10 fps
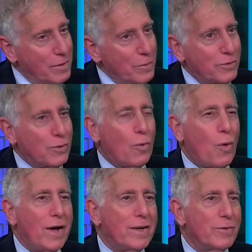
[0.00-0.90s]
It was
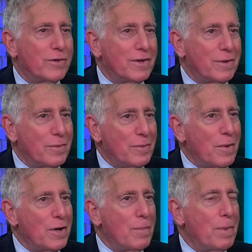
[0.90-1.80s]
quiet. It was
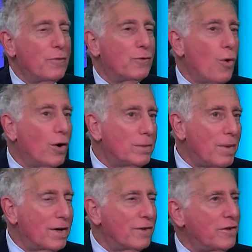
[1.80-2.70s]
people talked
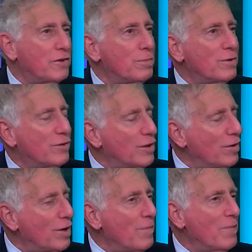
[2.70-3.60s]
about it, etc. But
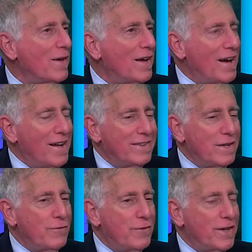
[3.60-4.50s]
Syria
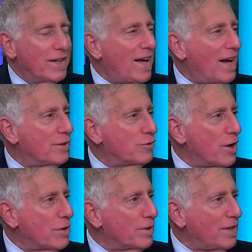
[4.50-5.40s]
didn't feel it had to
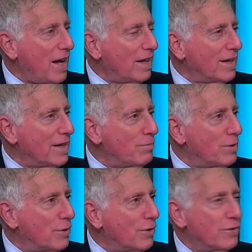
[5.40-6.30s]
try to retaliate
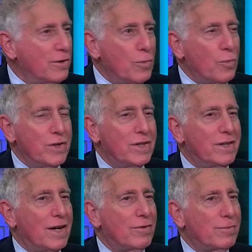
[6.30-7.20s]
because we didn't
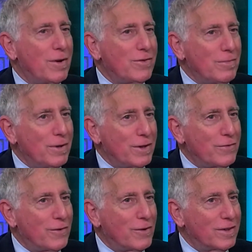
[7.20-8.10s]
take responsibility
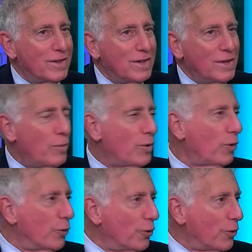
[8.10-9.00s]
for it. We
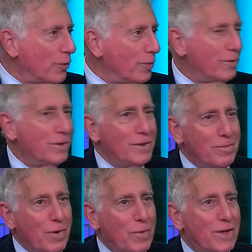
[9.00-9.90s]
all knew,
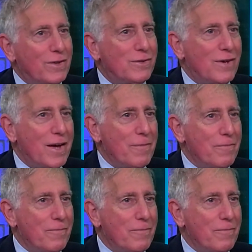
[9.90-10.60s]
but we didn't say.